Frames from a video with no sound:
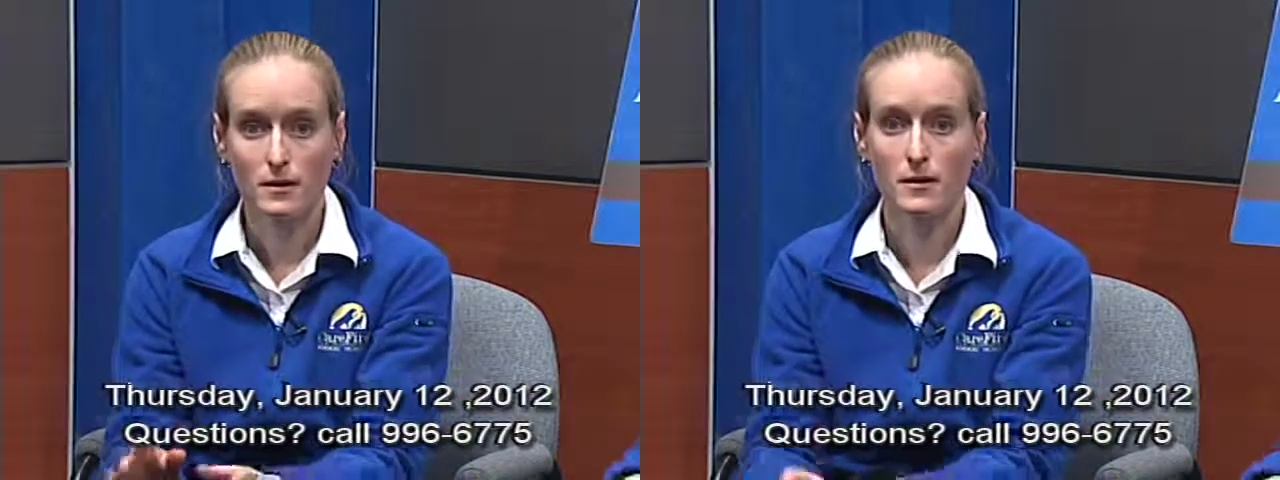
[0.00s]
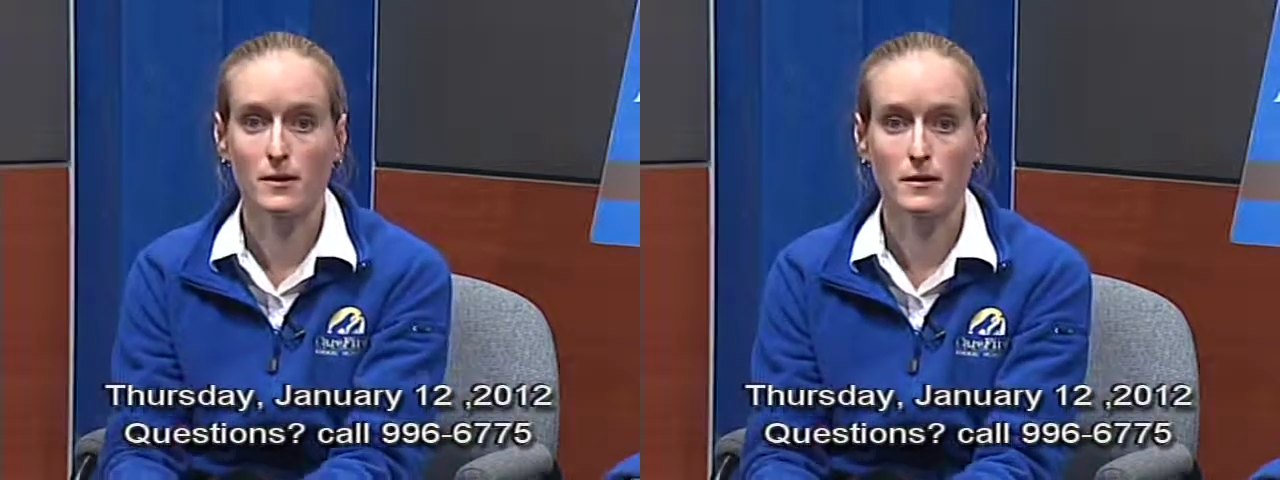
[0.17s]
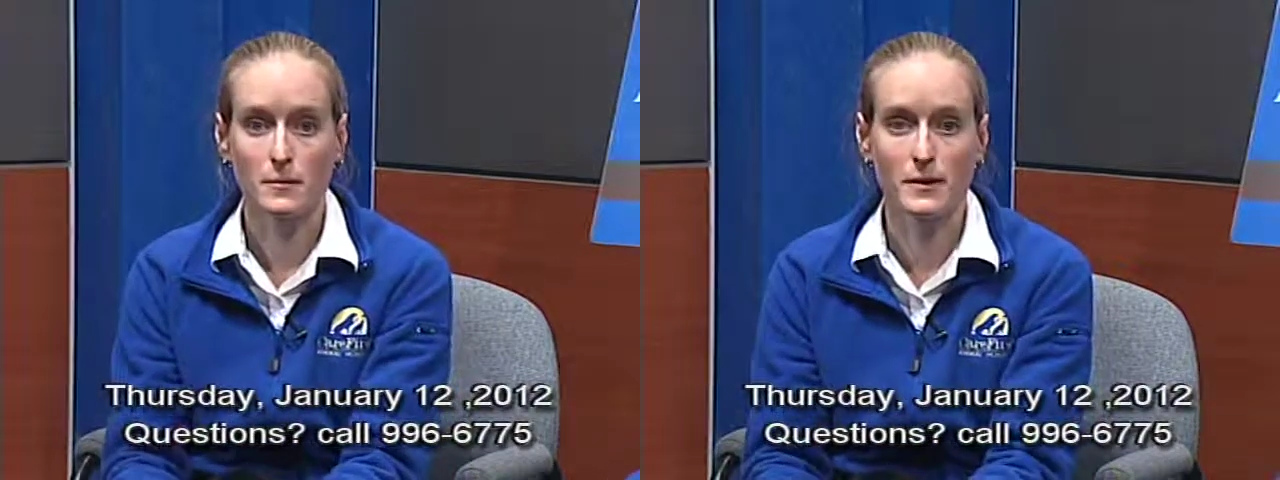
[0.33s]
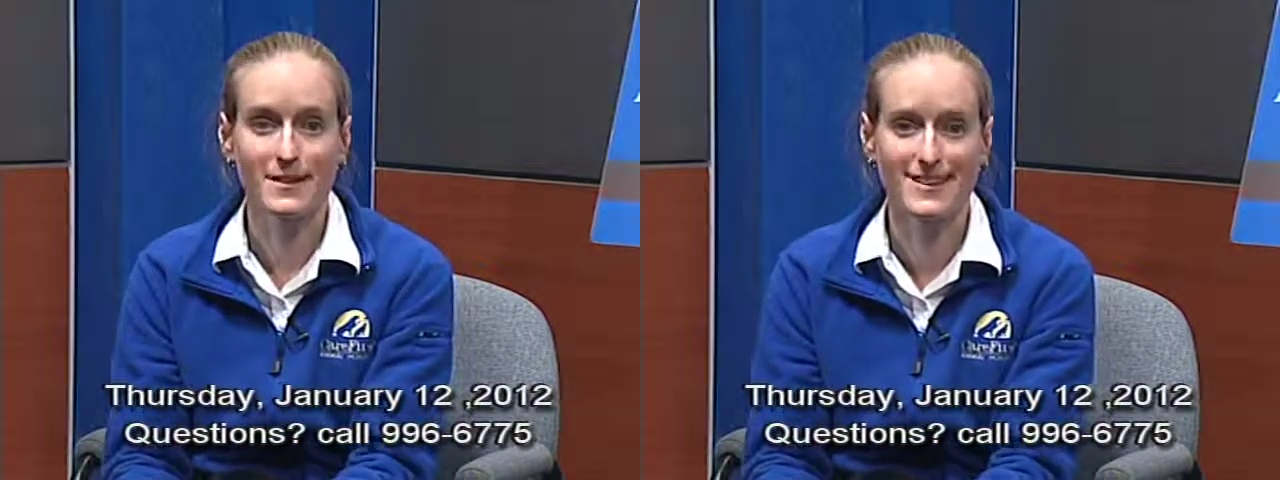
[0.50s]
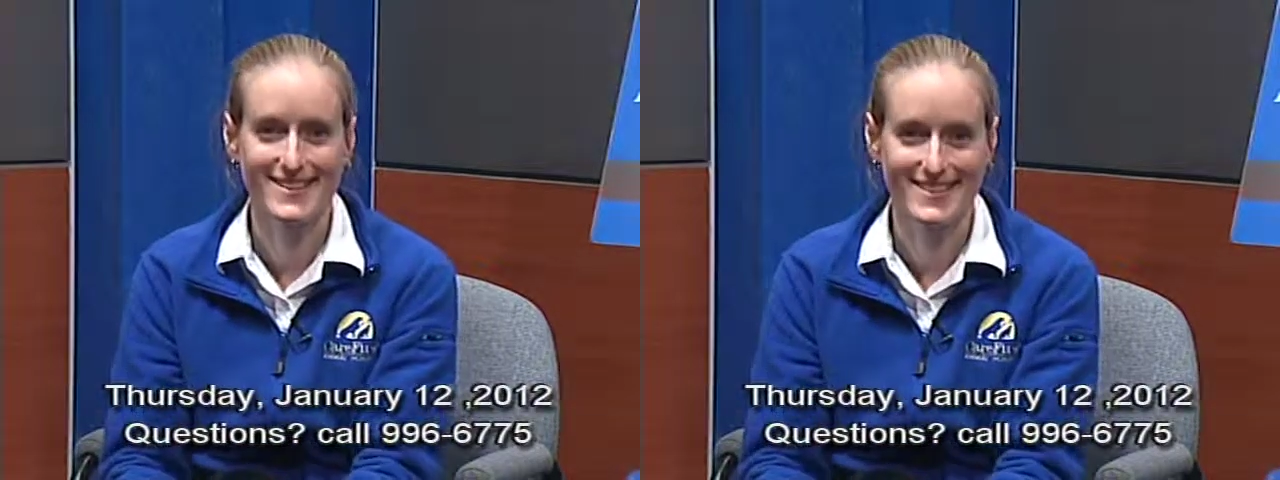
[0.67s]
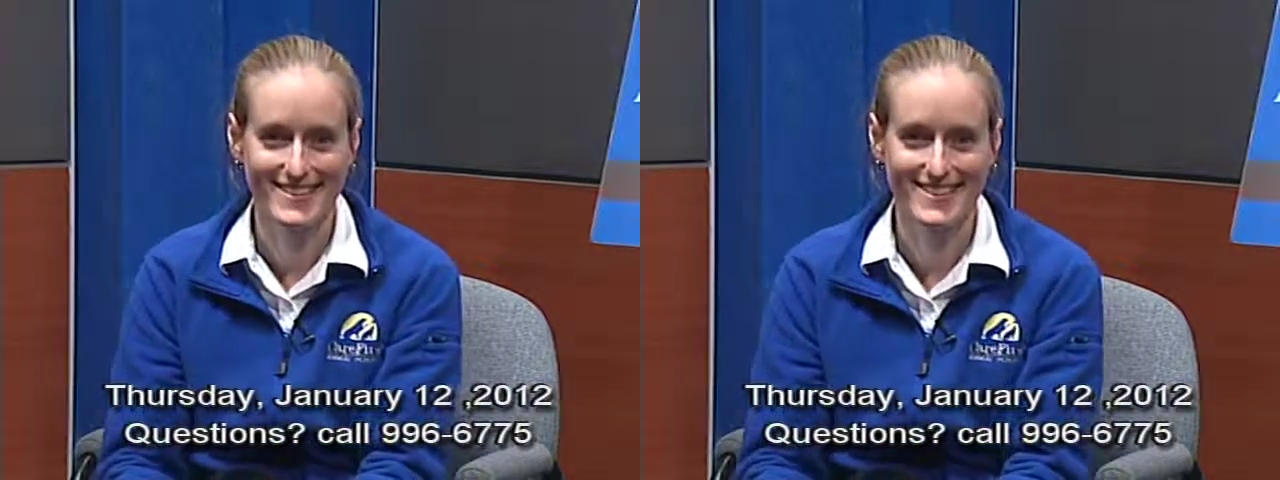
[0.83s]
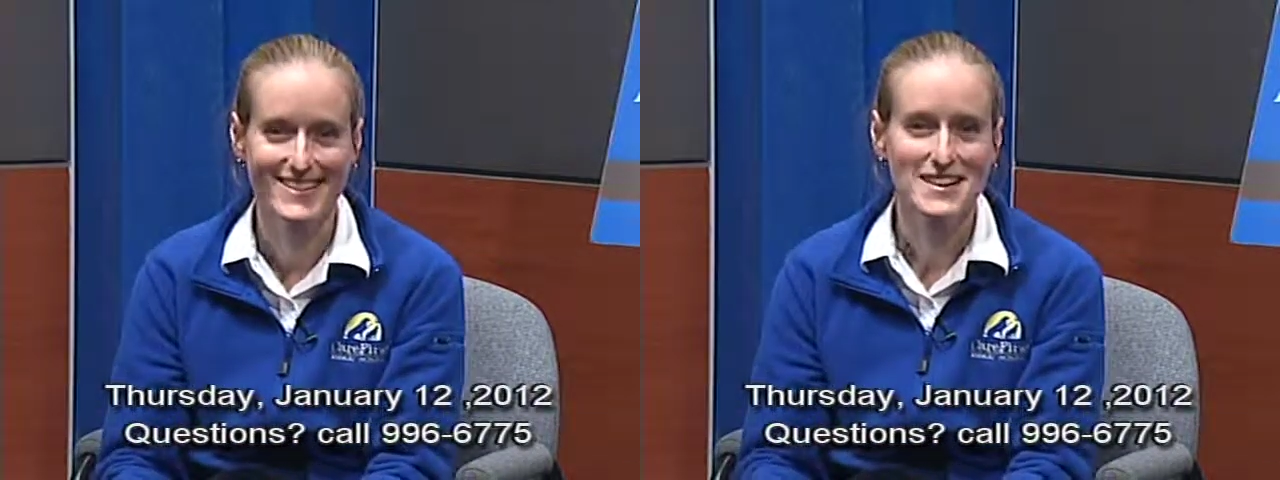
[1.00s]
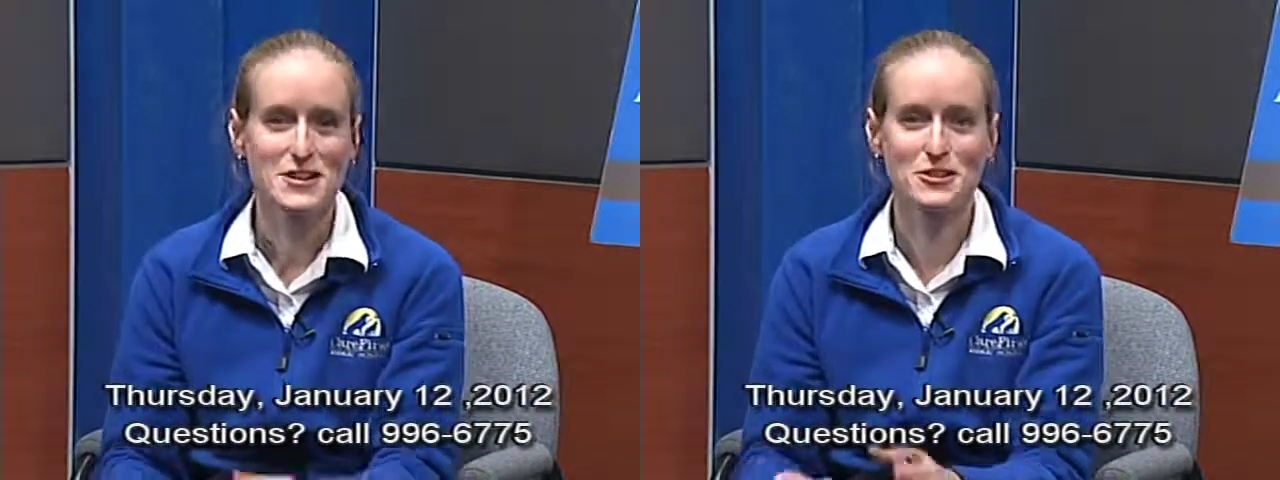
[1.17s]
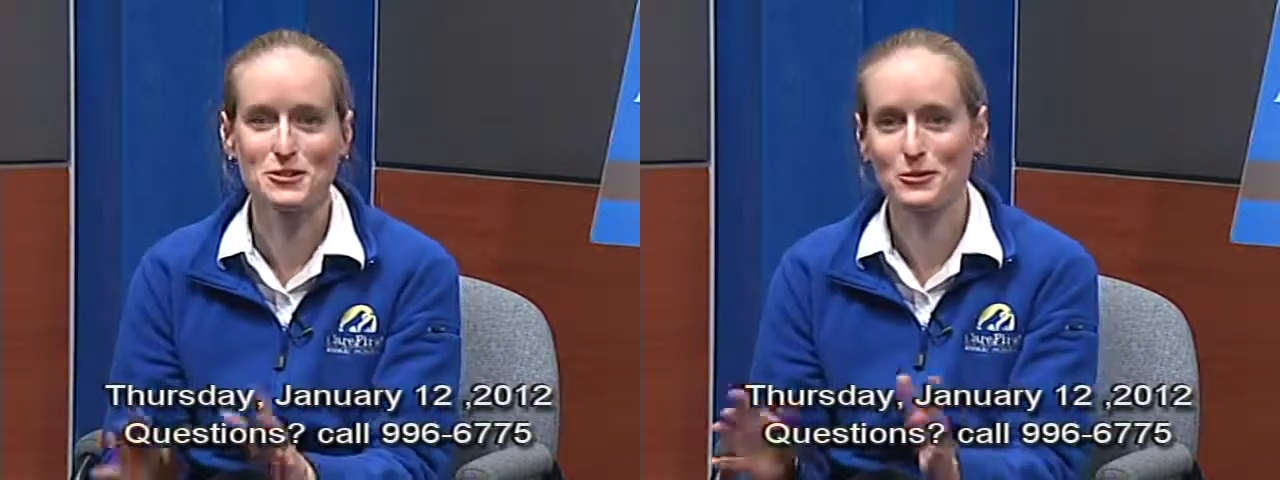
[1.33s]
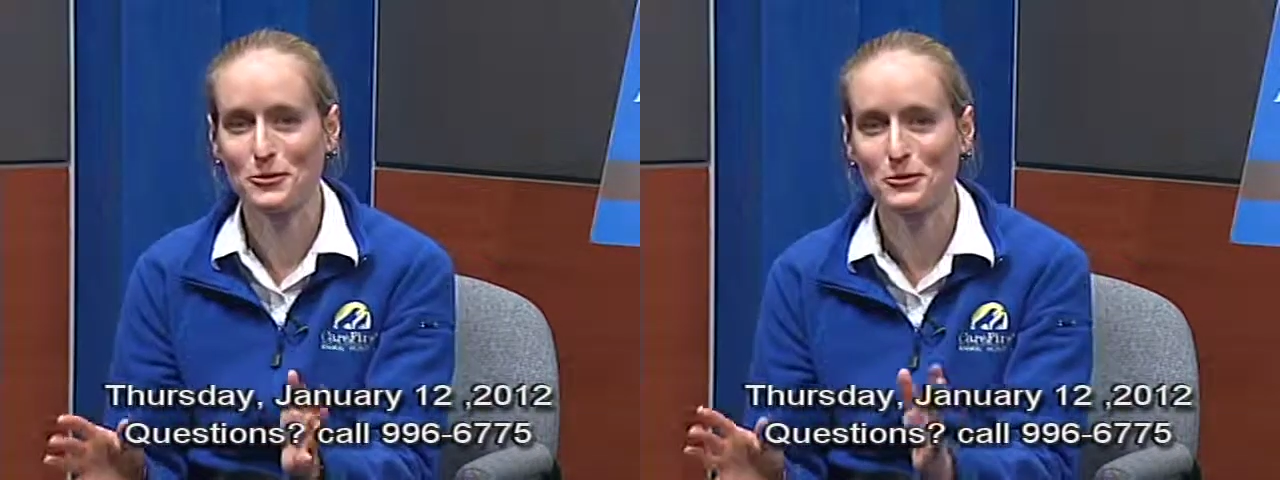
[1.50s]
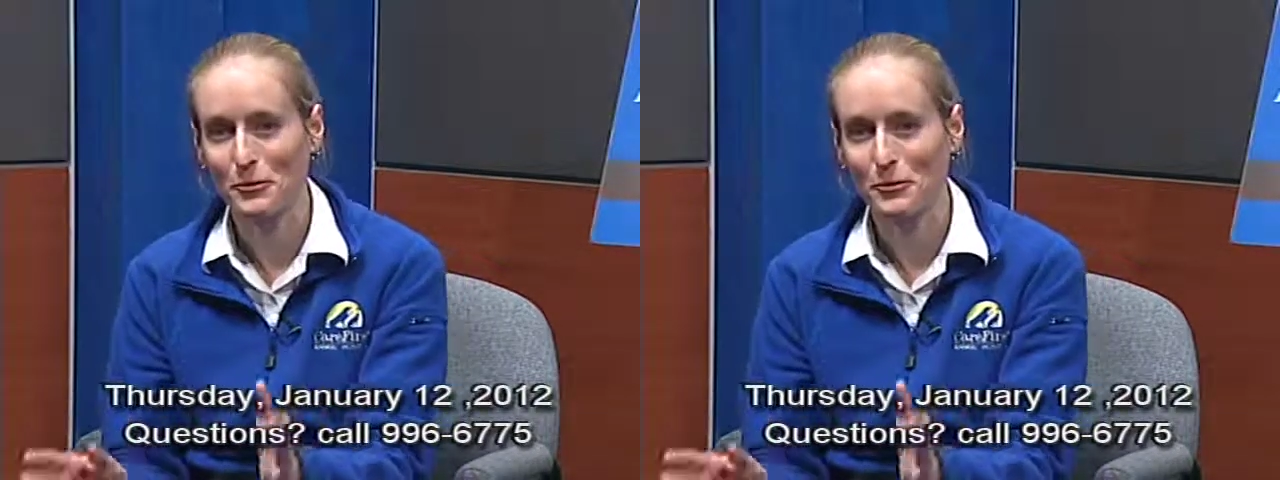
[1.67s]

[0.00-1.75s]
There's only